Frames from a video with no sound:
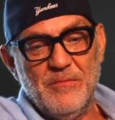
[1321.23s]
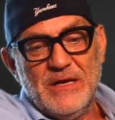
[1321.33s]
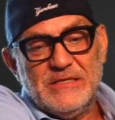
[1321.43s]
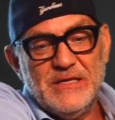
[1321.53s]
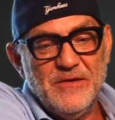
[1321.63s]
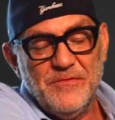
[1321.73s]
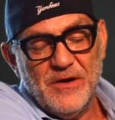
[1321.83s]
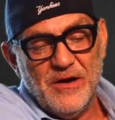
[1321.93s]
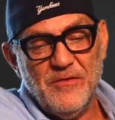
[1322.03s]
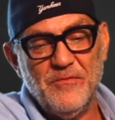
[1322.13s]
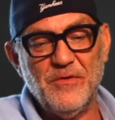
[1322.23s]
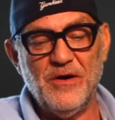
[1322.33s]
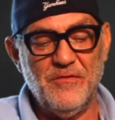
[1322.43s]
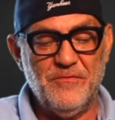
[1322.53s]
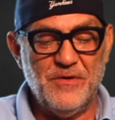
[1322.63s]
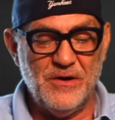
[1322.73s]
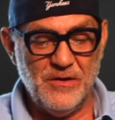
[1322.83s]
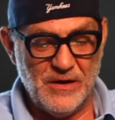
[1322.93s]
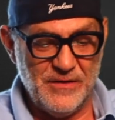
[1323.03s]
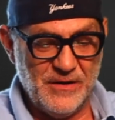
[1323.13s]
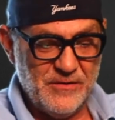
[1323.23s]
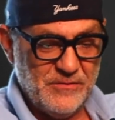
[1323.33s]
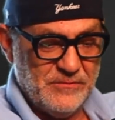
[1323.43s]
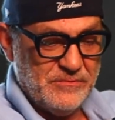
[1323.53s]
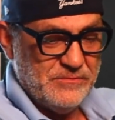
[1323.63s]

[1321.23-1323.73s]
Well, Man City have I think